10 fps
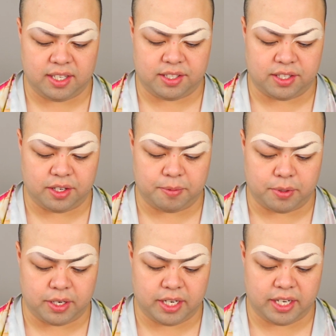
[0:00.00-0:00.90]
so
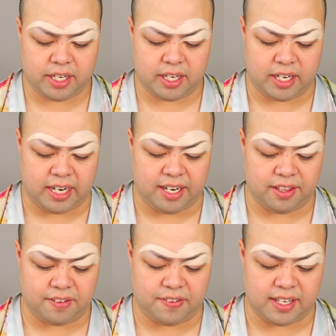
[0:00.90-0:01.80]
pretty.
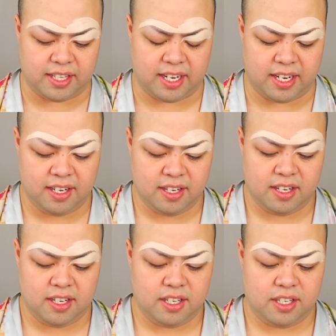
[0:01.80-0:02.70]
And the fact that
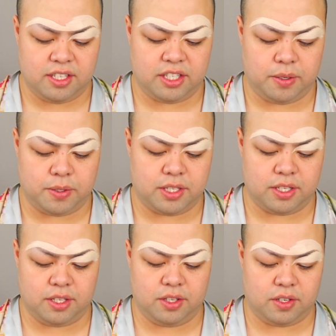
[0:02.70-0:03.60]
she was
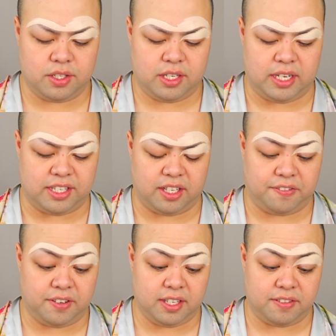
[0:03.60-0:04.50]
not actually the
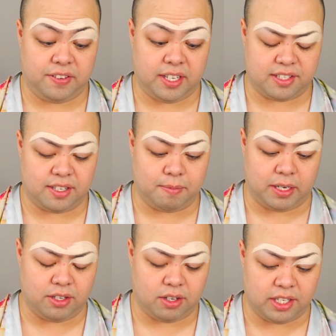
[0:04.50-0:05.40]
first Viet to my
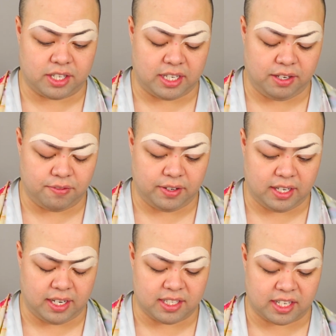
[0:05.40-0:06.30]
knowledge, because I didn't
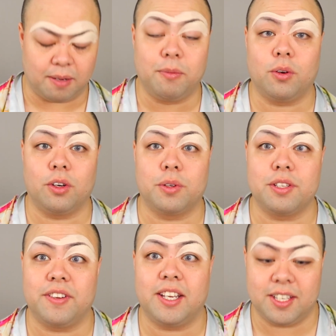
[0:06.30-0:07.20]
realise that Kimura was
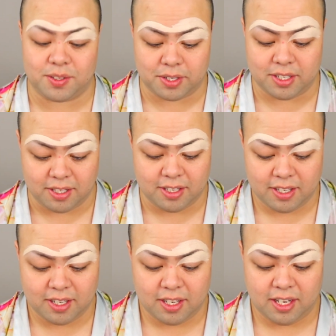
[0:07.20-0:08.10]
Viet as well.
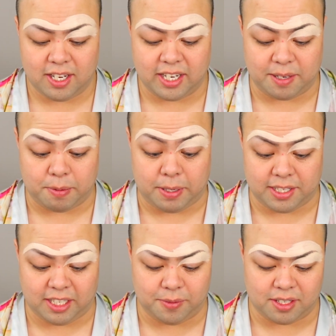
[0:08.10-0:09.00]
Yeah, but
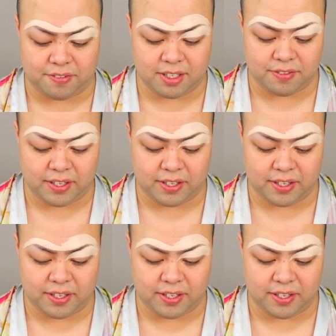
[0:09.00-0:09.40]
Plastique was the first